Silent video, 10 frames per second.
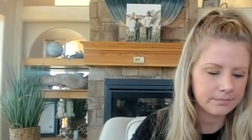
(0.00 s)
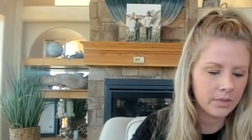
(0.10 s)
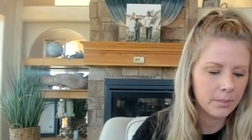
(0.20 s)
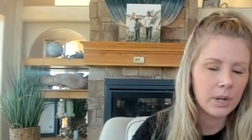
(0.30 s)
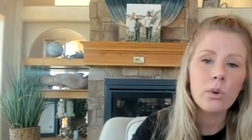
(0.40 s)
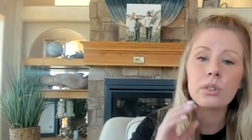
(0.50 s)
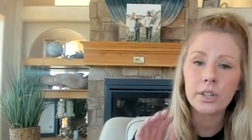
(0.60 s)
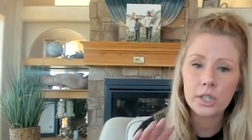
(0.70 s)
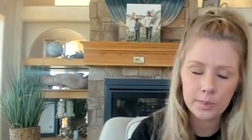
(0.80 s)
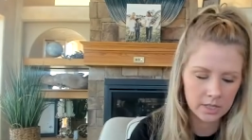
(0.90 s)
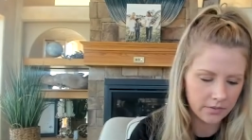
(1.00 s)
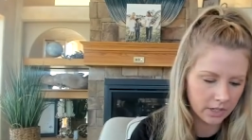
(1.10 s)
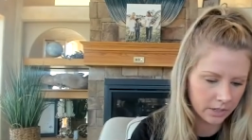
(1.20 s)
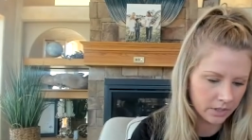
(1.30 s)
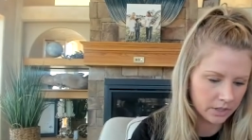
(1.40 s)
But I won't tell you
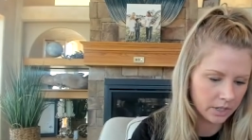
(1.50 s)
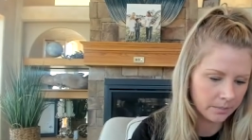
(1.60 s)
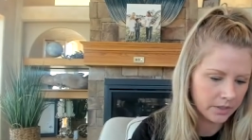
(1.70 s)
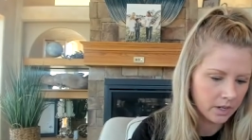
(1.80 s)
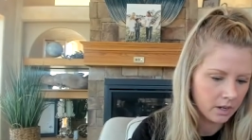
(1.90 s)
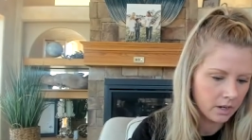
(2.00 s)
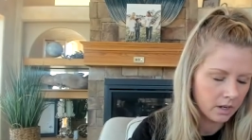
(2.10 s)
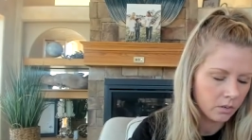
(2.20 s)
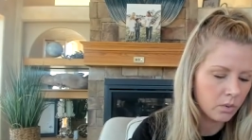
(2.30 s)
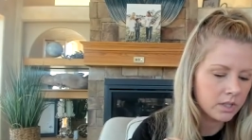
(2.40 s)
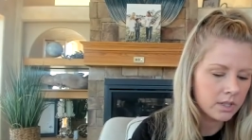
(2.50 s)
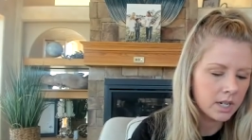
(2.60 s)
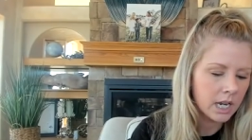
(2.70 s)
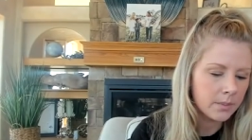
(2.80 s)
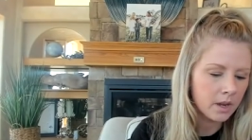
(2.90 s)
specifically what to do. What's the
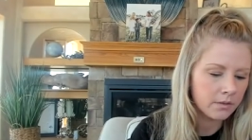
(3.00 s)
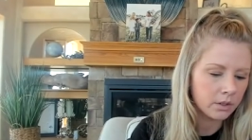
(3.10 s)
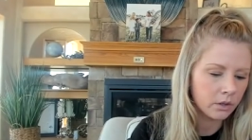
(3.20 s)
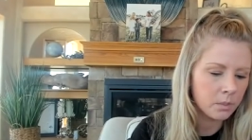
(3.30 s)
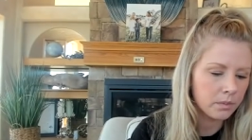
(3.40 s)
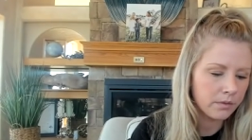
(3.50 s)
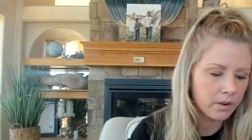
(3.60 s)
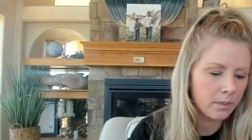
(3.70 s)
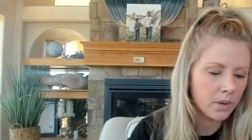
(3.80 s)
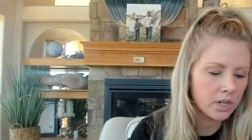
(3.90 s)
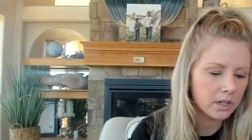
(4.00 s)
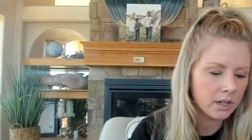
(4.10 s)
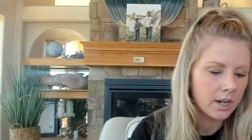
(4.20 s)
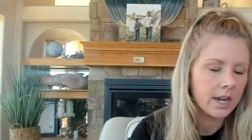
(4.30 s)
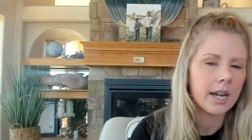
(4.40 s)
name of the group for the book?
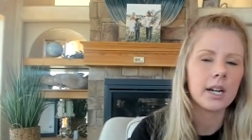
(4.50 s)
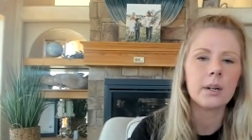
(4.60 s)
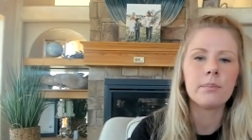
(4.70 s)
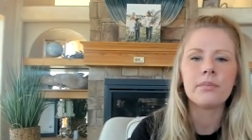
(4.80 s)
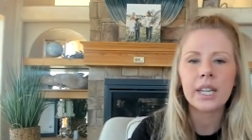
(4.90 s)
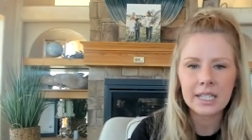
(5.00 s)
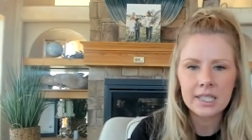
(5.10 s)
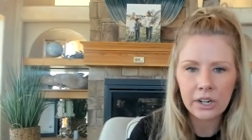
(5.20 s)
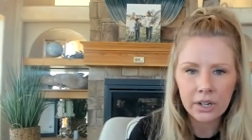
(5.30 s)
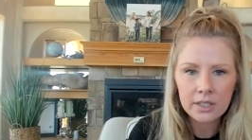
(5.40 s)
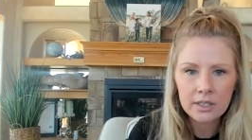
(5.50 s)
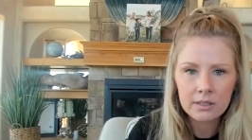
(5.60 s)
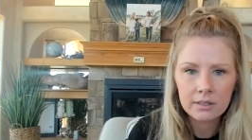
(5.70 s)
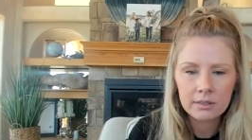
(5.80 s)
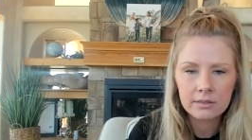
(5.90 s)
Um, the Eight Secrets,
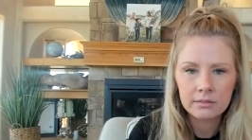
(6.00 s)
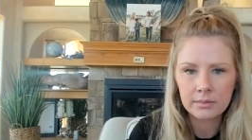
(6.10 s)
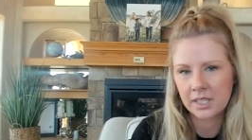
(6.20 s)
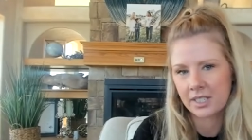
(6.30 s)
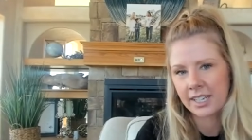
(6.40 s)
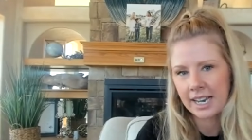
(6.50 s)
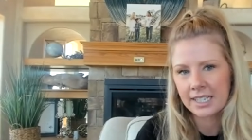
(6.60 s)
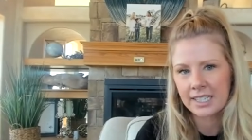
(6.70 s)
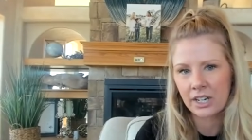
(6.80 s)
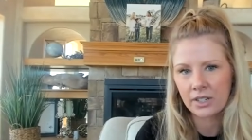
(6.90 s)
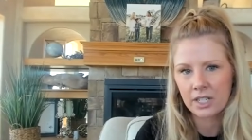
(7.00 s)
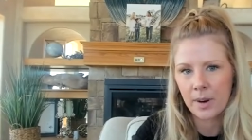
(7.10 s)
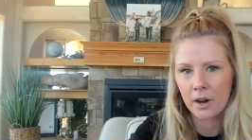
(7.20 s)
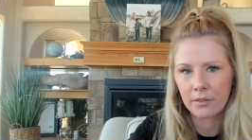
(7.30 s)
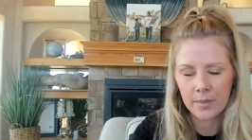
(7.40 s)
basically Eight Secrets to
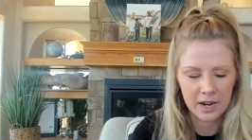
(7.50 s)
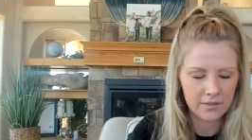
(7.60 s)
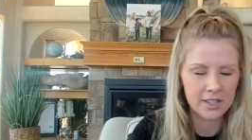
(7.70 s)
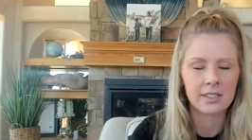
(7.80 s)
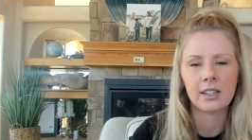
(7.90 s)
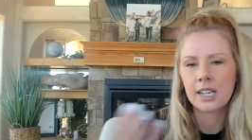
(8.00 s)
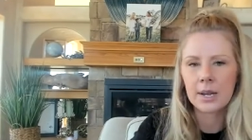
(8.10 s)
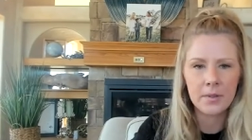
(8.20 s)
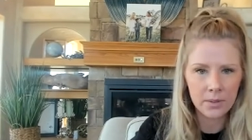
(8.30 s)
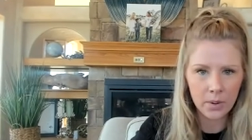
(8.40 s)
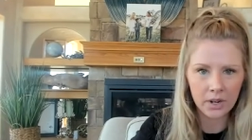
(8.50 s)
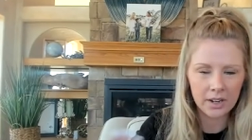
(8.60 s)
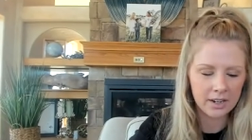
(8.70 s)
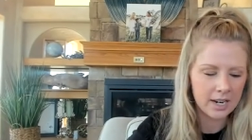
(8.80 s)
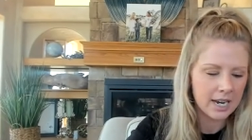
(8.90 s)
Powerful Manifesting, the name of the book.
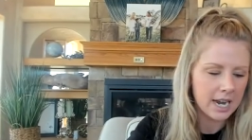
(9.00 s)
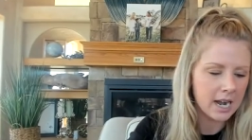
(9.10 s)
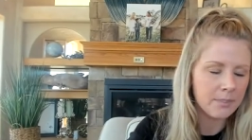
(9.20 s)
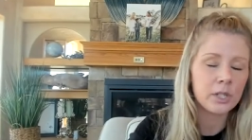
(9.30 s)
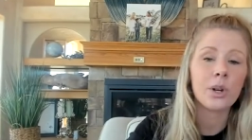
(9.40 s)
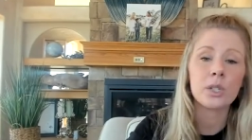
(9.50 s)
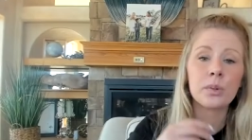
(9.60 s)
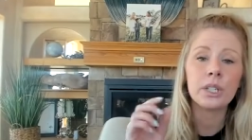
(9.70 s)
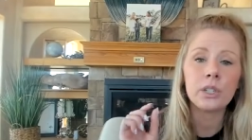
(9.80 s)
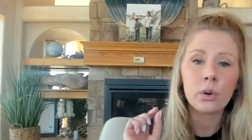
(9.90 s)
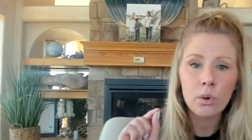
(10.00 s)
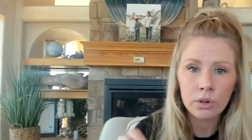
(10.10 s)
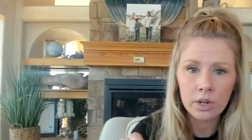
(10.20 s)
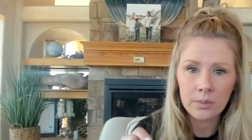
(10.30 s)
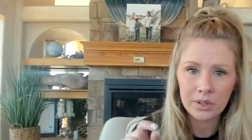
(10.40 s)
Um, but you guys will need your
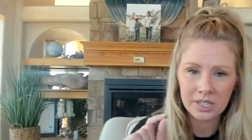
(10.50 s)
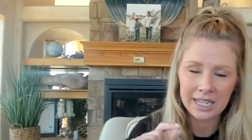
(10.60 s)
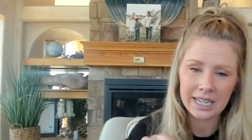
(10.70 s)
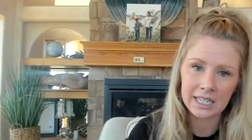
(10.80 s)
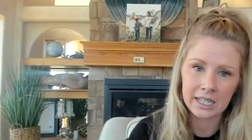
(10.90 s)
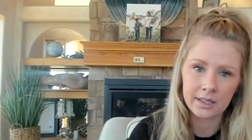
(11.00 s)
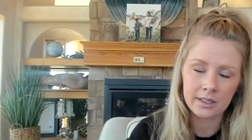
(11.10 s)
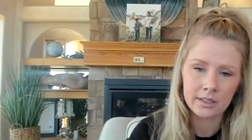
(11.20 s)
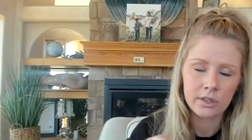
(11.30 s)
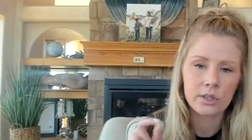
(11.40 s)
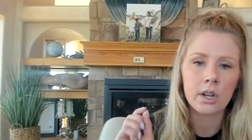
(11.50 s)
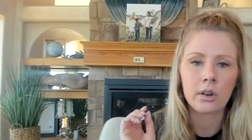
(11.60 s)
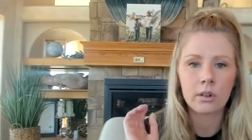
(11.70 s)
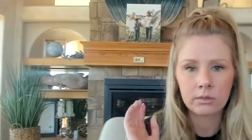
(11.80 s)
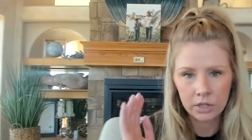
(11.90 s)
order number to get in.
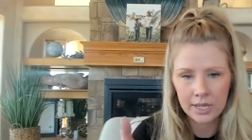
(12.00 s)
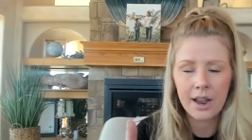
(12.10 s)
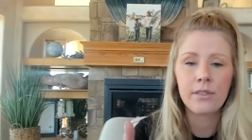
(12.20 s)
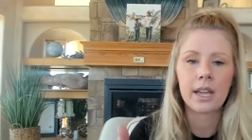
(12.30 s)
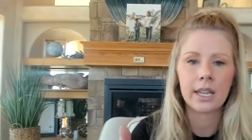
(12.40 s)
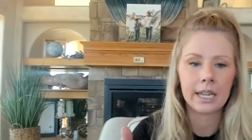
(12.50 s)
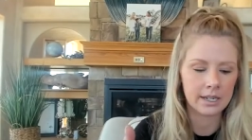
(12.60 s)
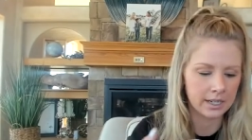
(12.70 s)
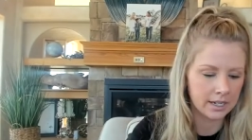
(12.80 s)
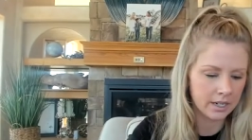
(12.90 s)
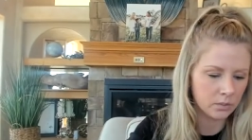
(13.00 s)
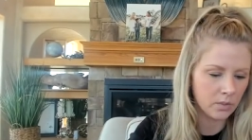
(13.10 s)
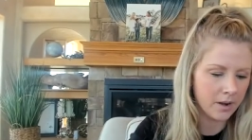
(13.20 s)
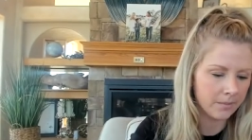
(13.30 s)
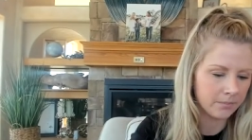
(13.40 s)
So just have that handy as
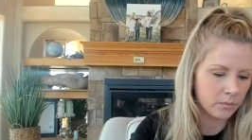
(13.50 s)
well.